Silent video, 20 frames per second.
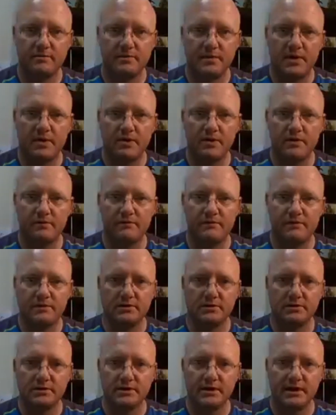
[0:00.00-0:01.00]
powder
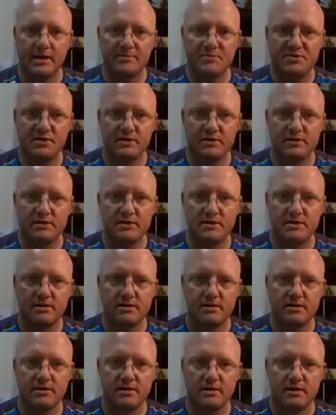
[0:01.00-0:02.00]
filled capsules
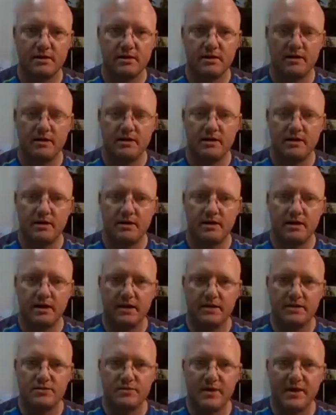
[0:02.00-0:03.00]

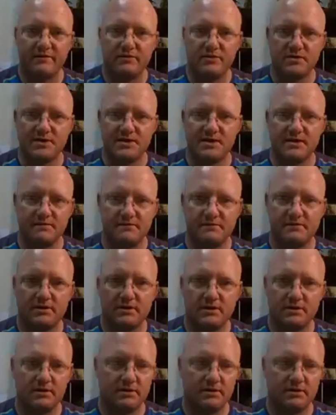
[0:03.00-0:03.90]
is we have to sift